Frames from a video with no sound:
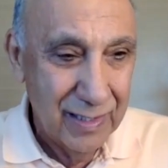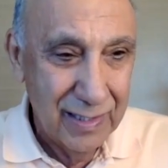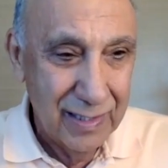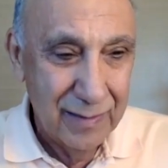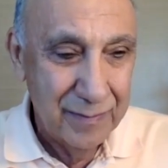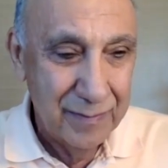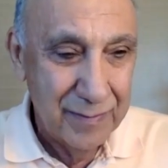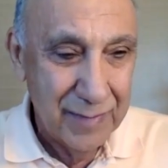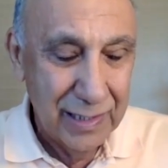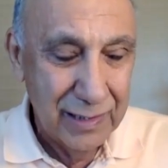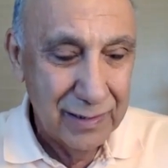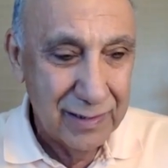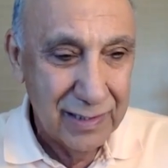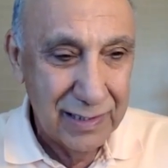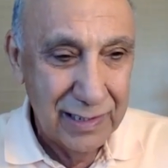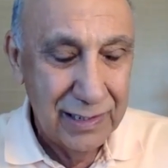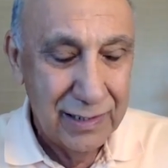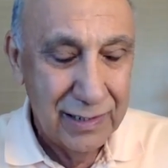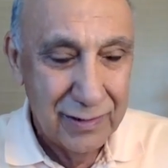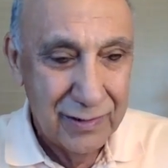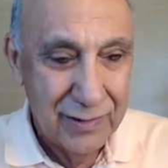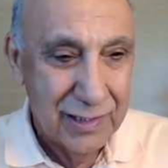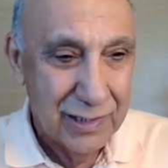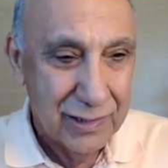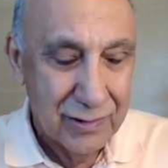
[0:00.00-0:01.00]
I'm not
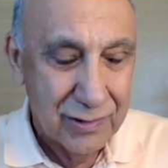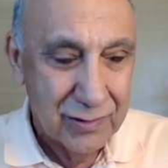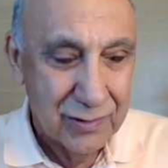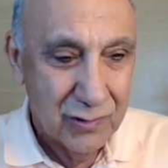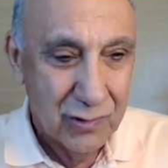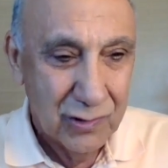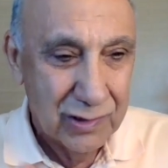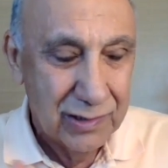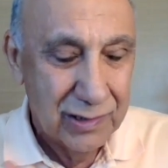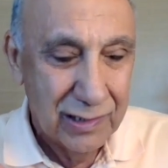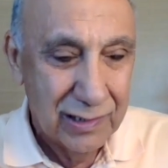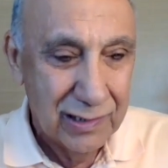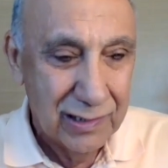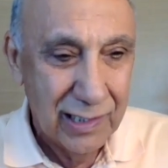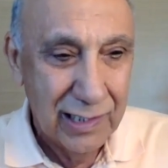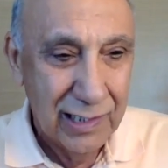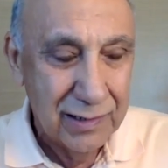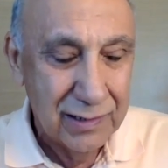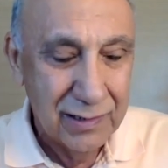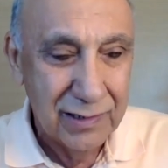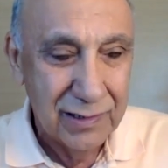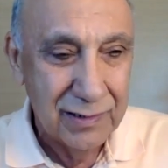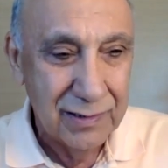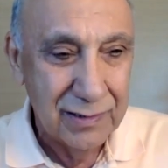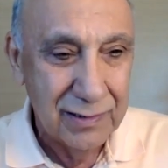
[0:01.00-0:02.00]
here just to get
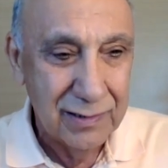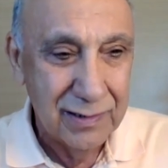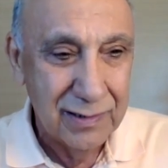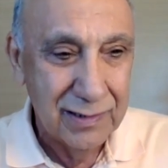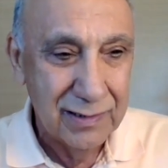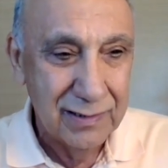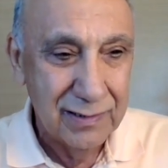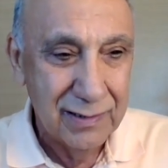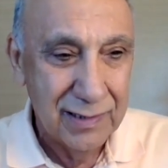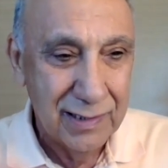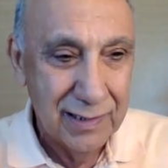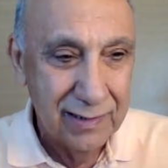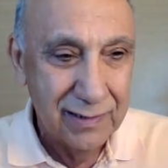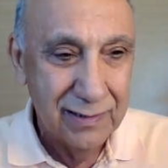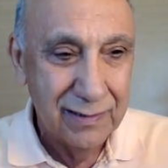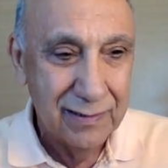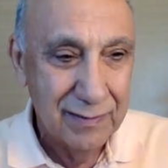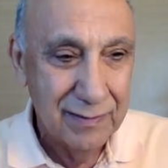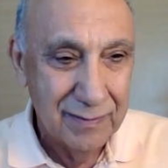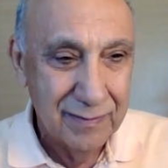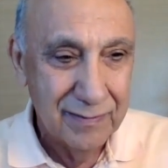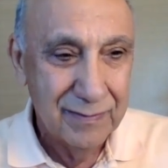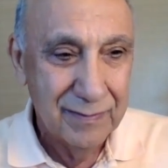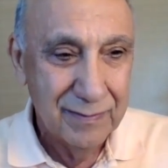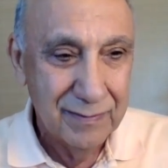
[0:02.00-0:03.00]
enlightened and then
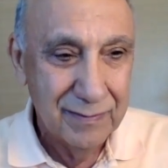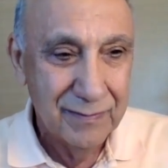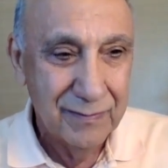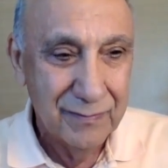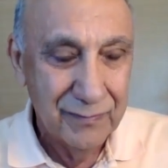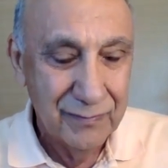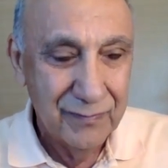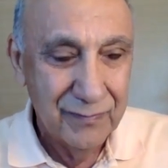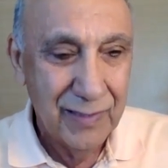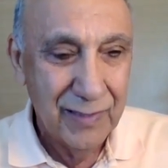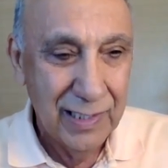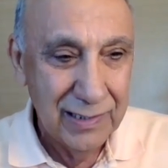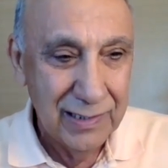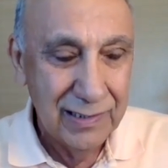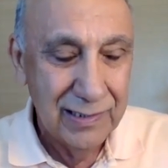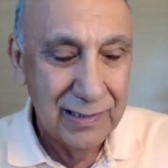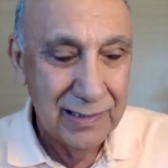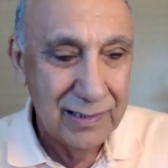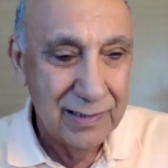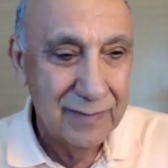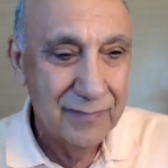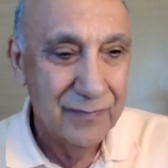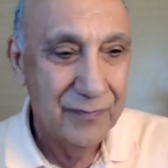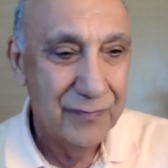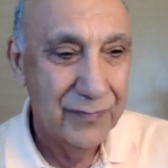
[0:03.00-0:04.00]

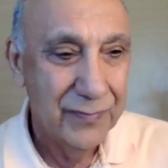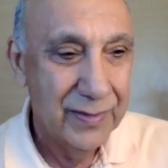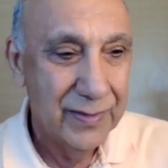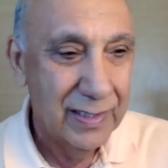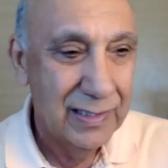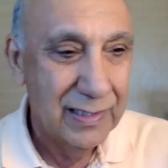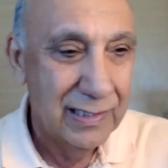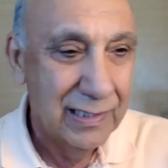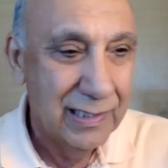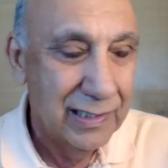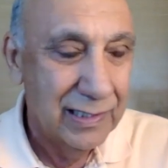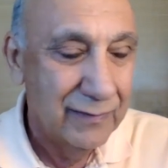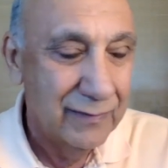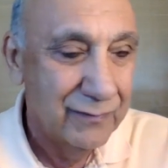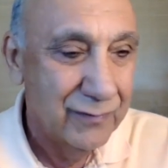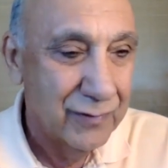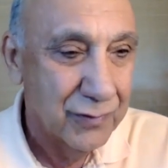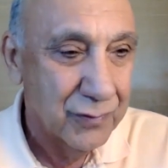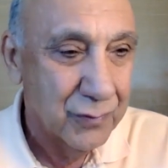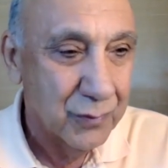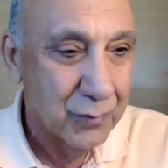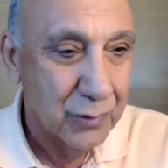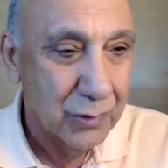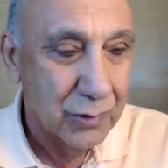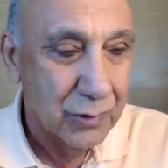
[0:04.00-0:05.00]
finally leave
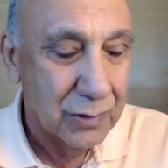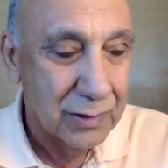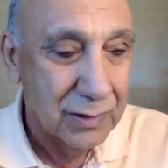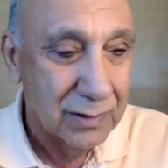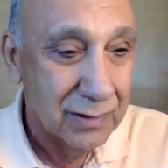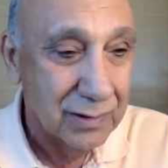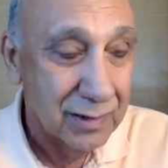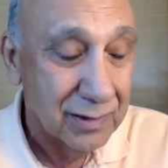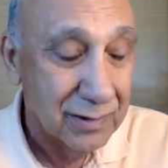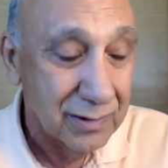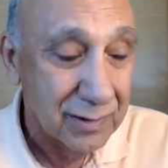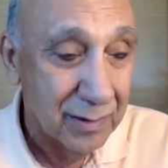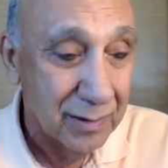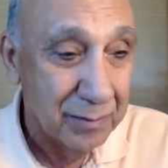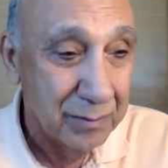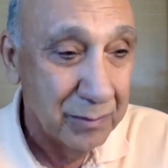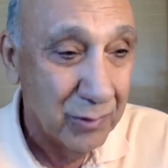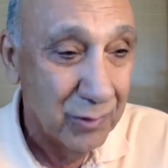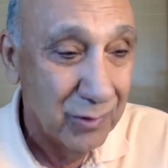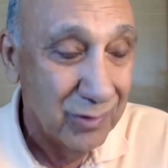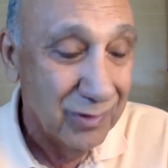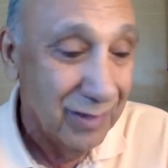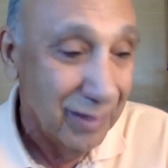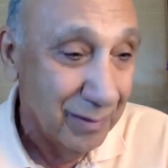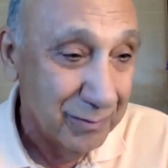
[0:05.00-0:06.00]
this world at some
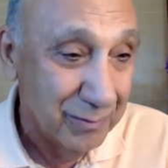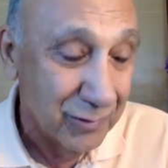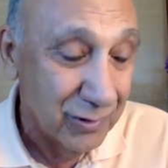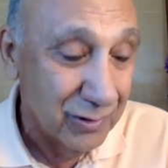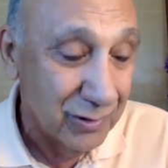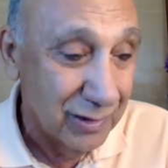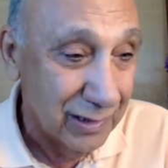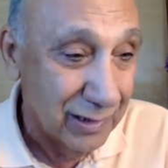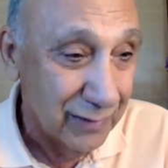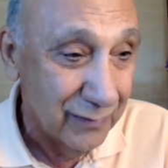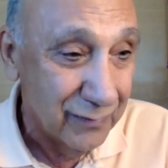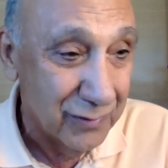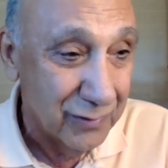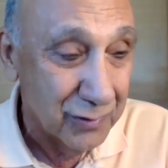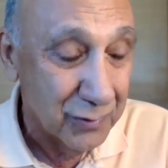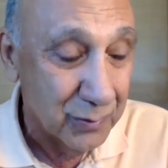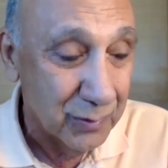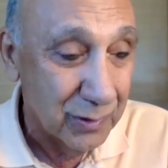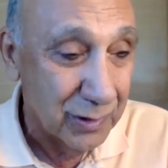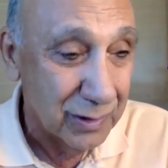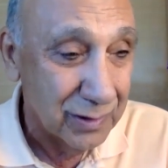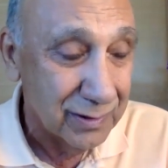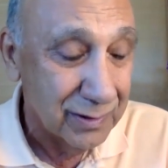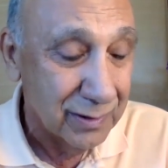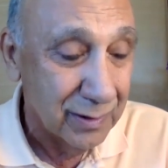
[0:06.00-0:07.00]
point. I'm going to leave this
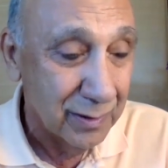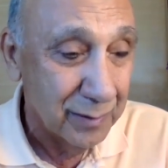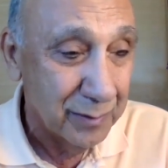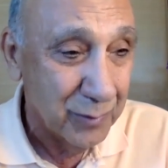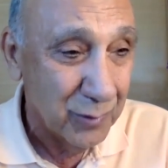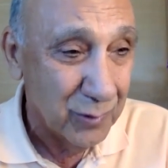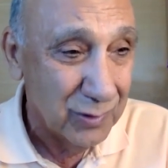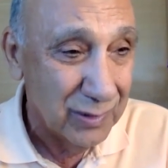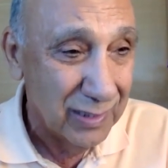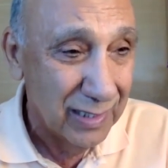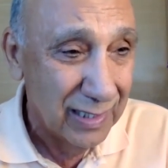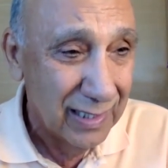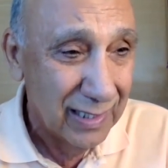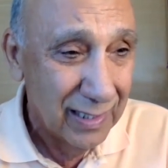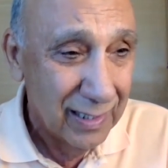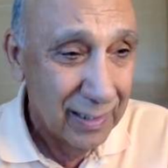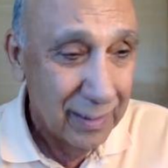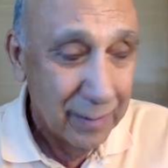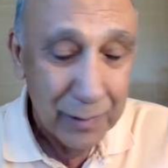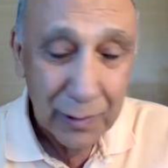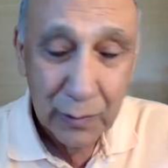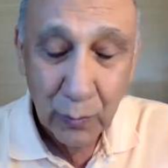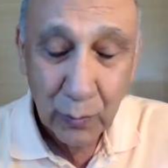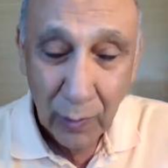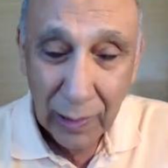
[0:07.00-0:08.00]
world at some point.
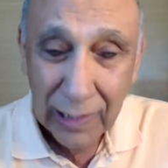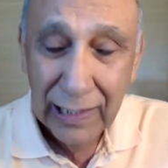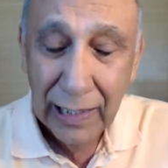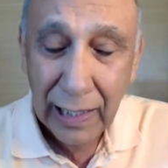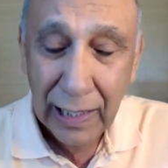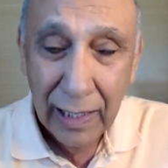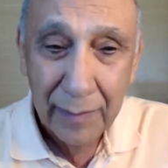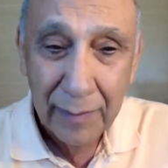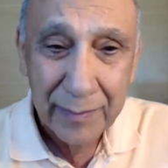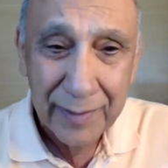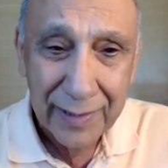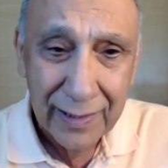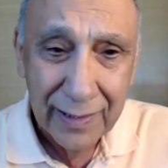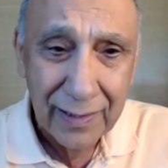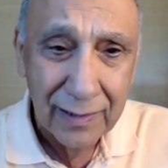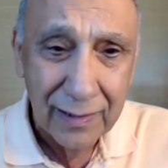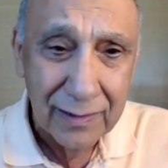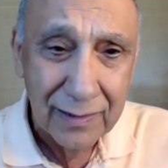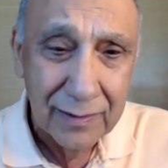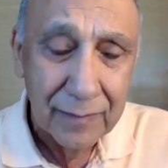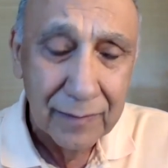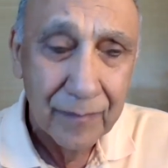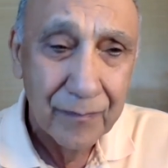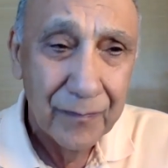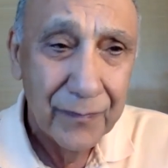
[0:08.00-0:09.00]
But while I'm in
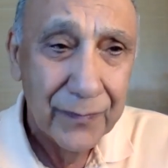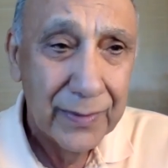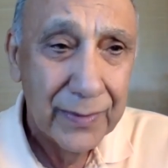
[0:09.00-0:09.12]
it,